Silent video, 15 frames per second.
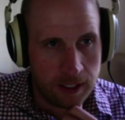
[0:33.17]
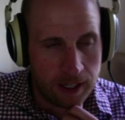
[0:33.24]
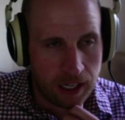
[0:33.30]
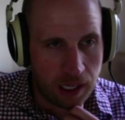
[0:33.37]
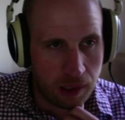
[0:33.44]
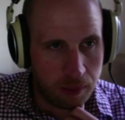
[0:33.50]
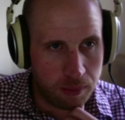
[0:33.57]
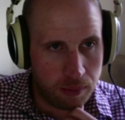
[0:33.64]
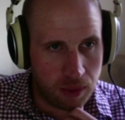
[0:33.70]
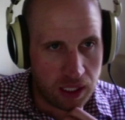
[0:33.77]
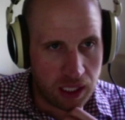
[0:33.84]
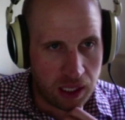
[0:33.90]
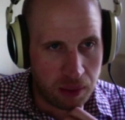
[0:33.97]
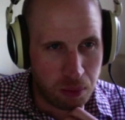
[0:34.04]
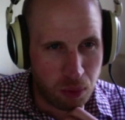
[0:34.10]
Um,
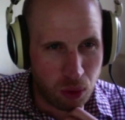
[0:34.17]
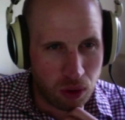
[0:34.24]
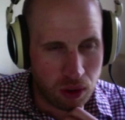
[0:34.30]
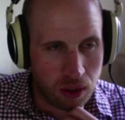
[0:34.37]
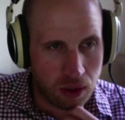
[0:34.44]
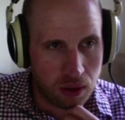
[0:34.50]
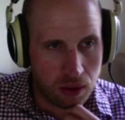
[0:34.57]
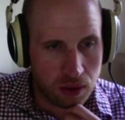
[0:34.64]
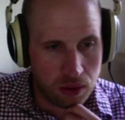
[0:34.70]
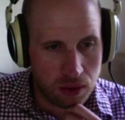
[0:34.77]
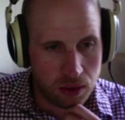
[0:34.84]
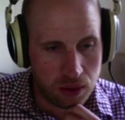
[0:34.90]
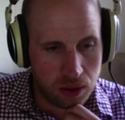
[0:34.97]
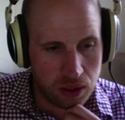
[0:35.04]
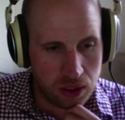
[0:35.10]
a more
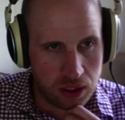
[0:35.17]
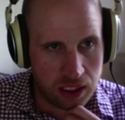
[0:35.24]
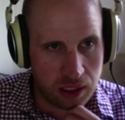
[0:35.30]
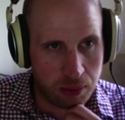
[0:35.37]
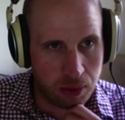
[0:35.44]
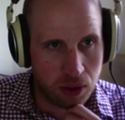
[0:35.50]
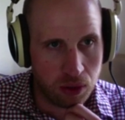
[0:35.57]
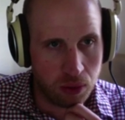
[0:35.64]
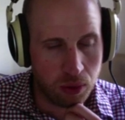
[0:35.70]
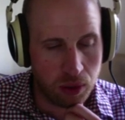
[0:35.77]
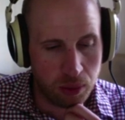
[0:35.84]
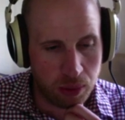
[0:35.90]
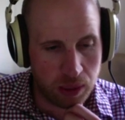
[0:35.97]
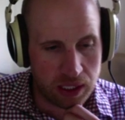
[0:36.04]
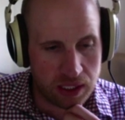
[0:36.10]
typical
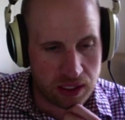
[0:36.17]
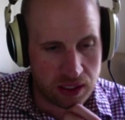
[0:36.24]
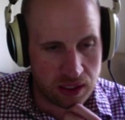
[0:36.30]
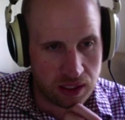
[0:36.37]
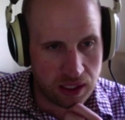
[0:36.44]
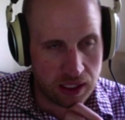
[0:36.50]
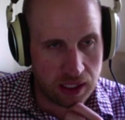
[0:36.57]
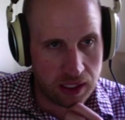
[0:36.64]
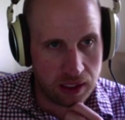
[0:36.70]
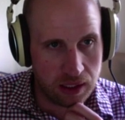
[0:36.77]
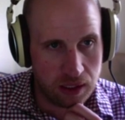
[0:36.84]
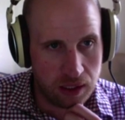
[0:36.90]
WordPress uh,